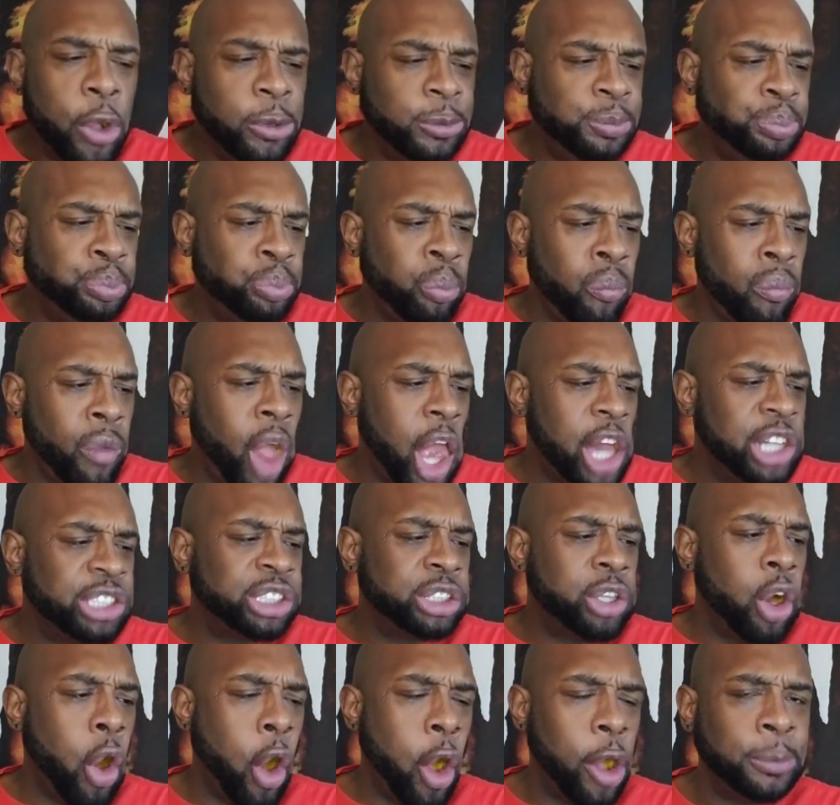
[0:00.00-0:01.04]
Mmm, that's
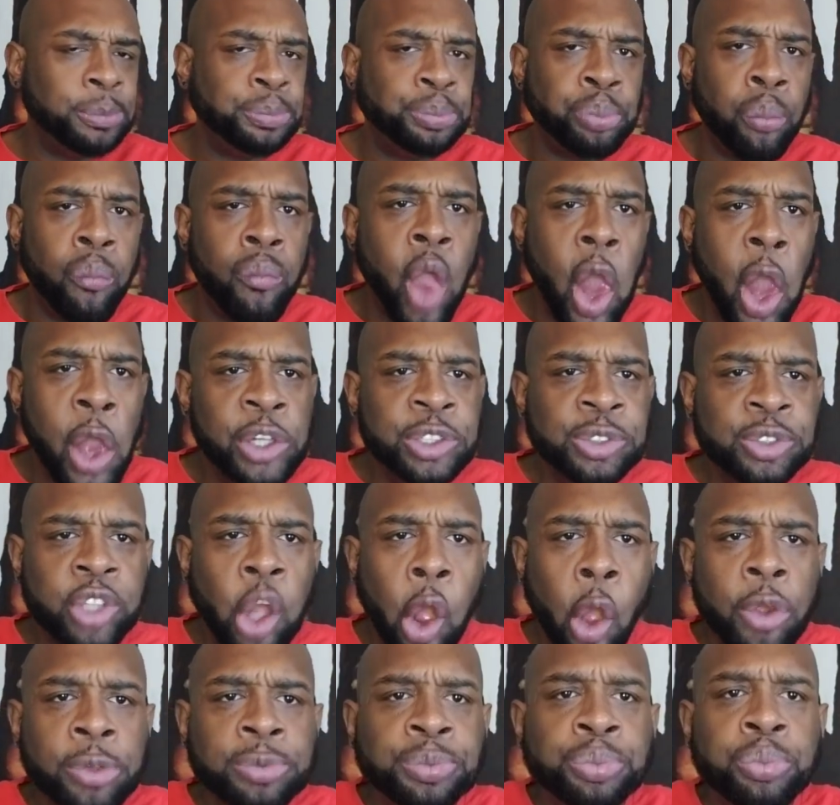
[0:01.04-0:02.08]
good.
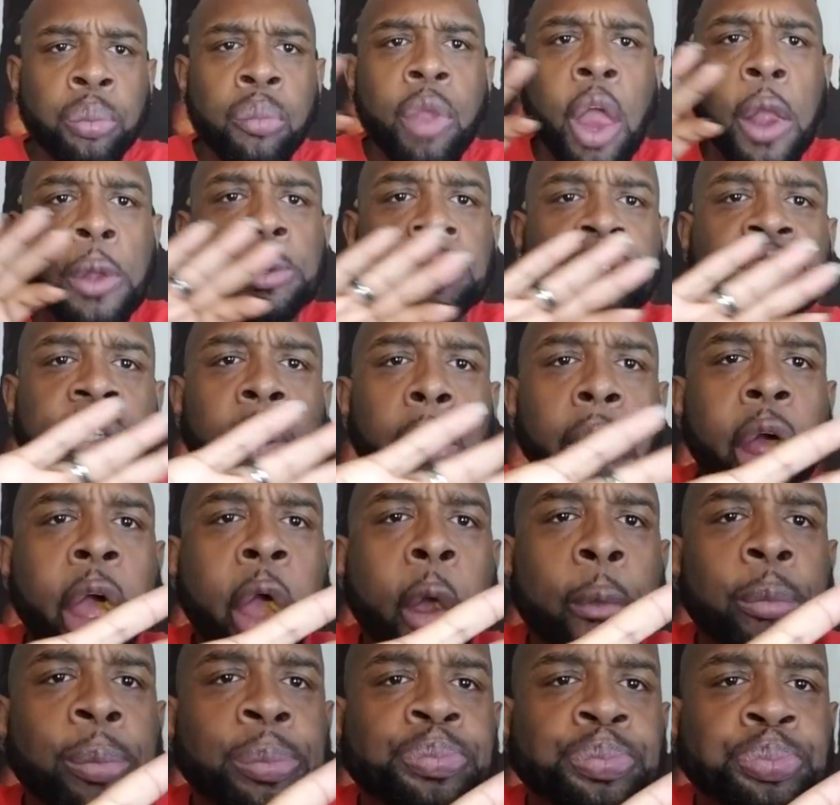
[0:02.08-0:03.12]
You want some of that?
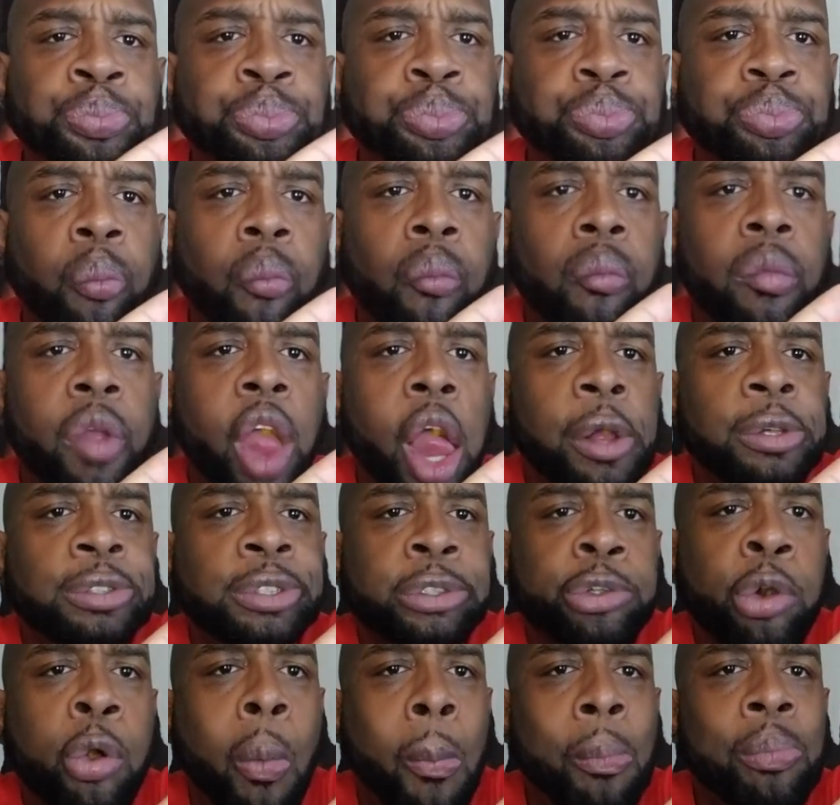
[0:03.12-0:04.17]

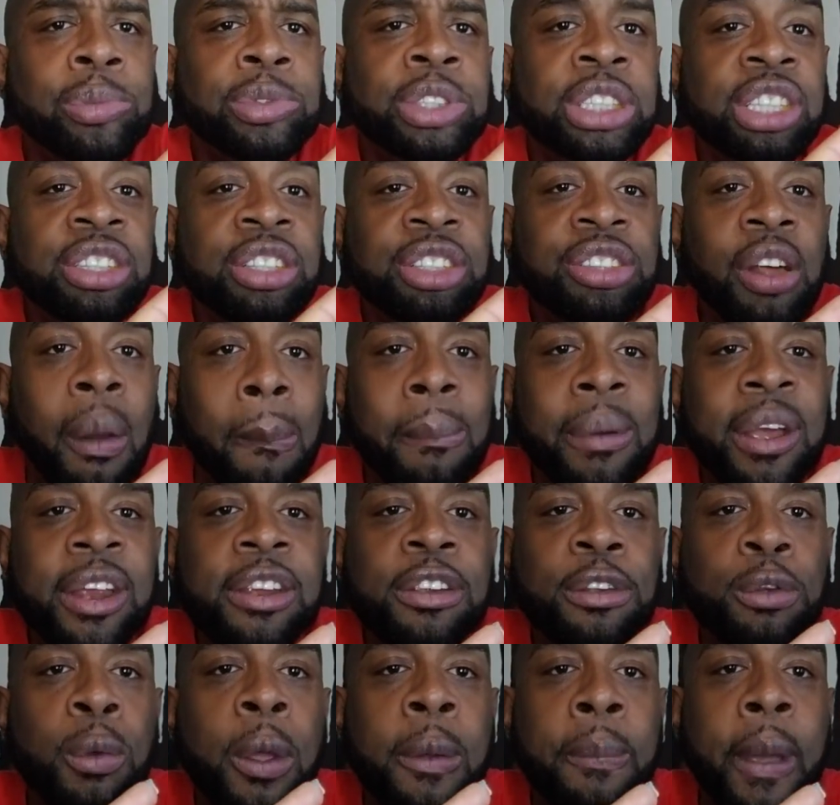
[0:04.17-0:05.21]
This is a mini
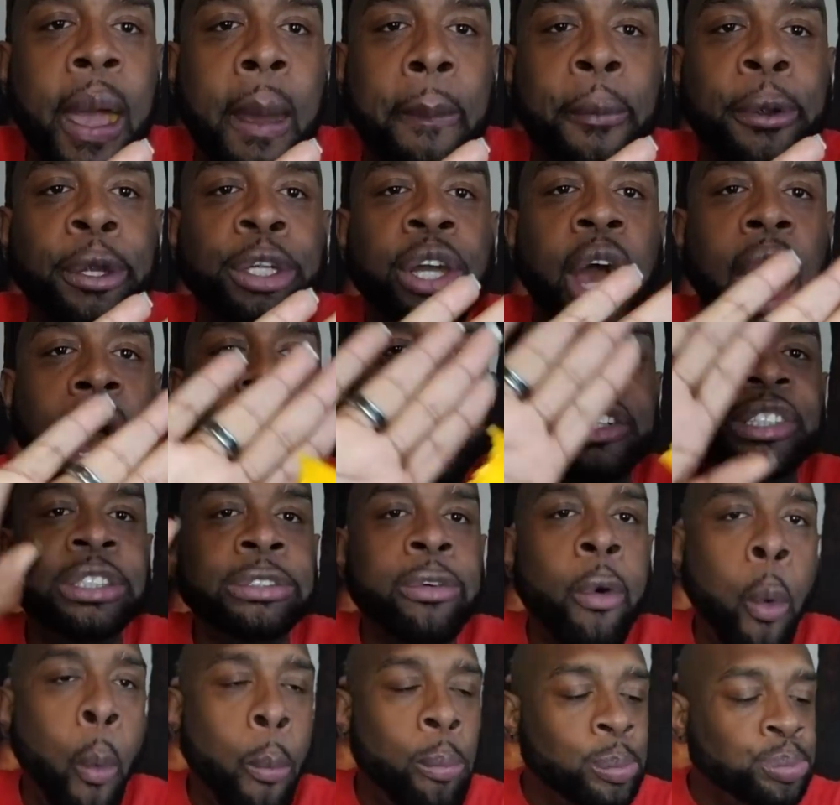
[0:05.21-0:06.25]
sweet pepper, you guys.
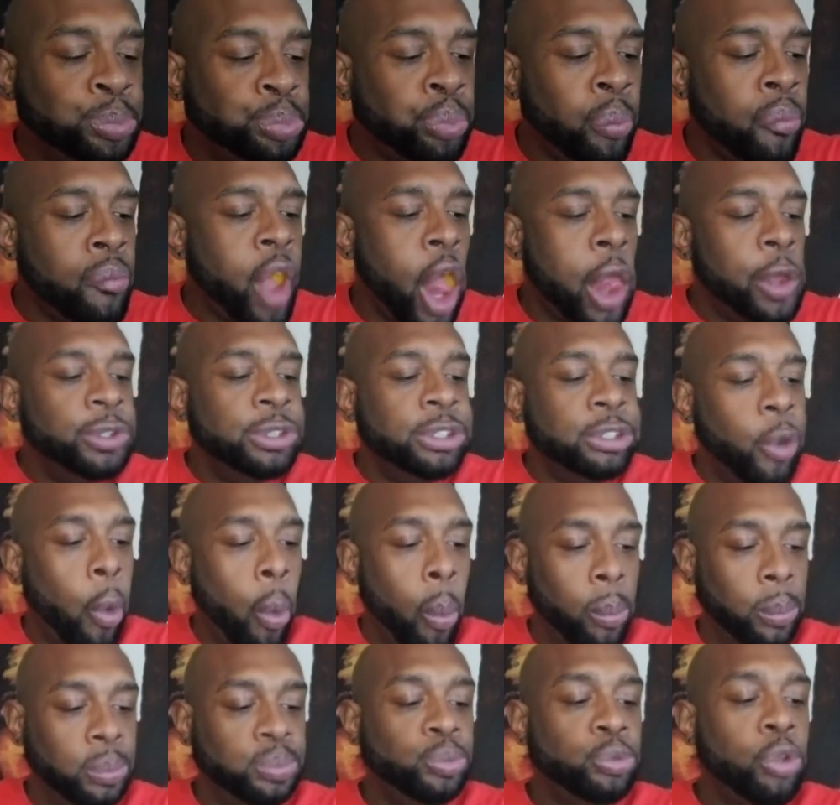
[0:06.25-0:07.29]

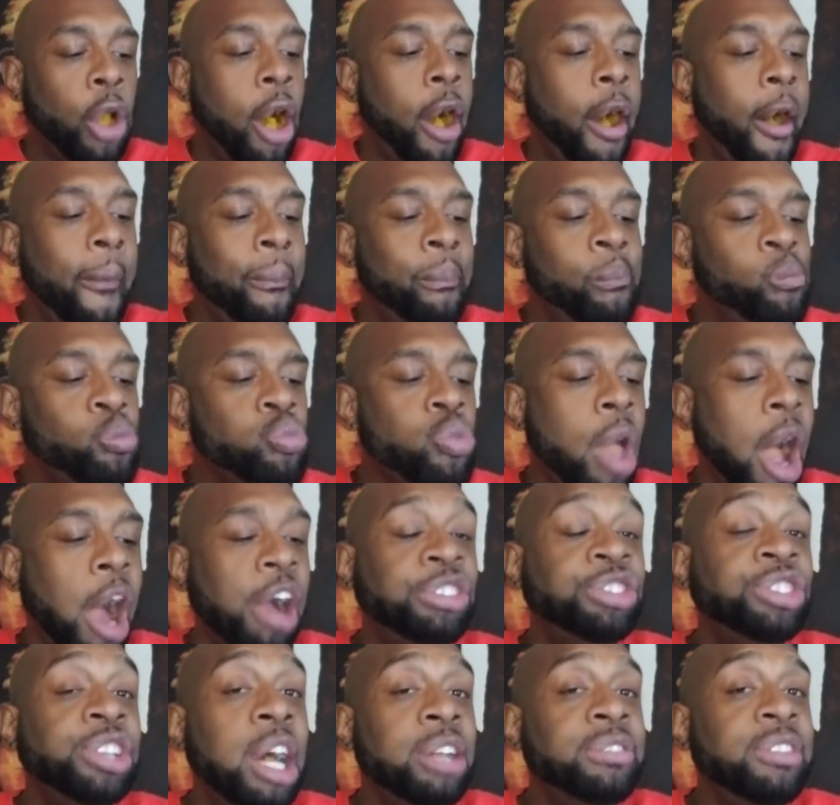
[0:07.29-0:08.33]
Um, I
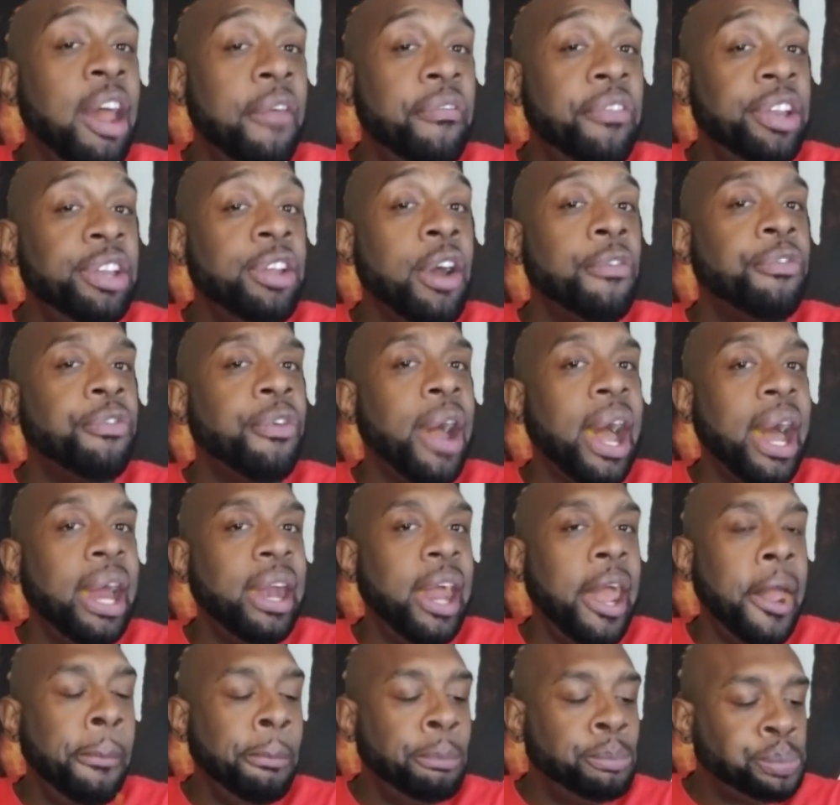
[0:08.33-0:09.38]
shot that video
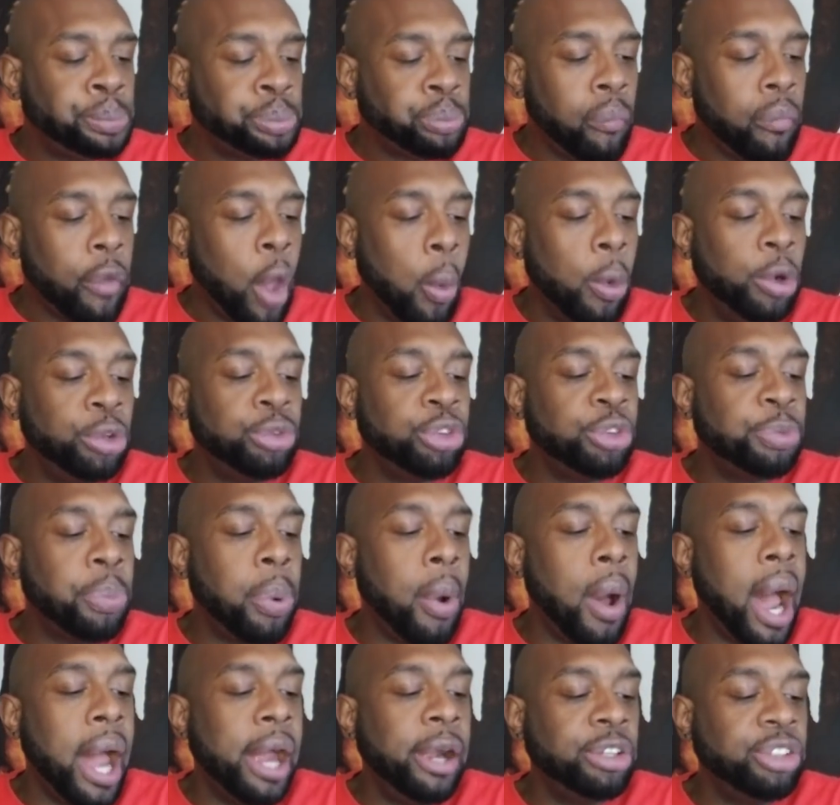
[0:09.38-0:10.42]
Friday, which was
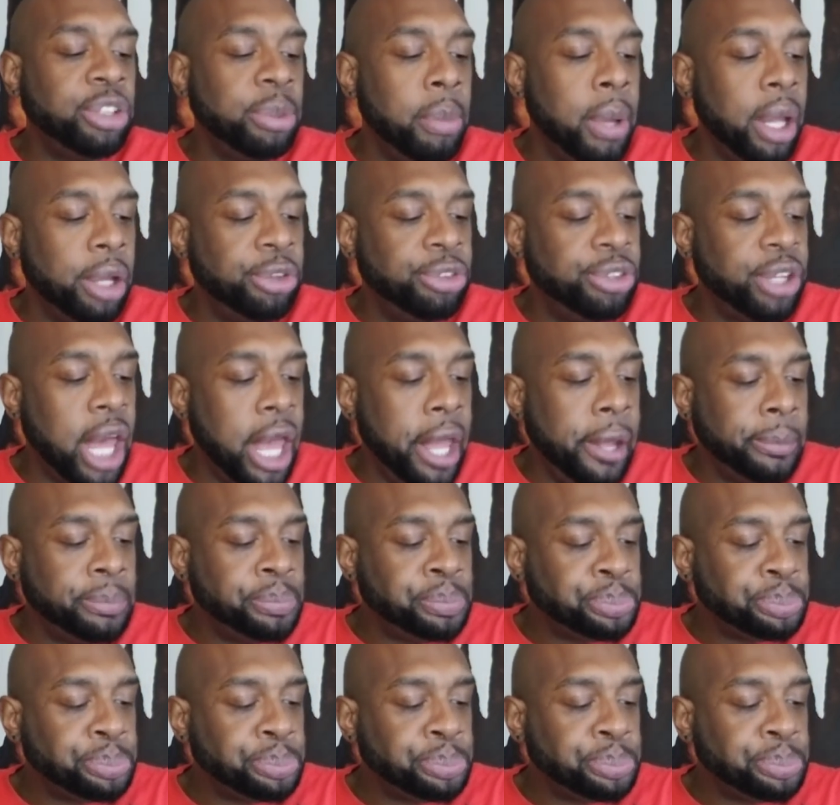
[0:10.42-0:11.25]
prior to Mother's Day.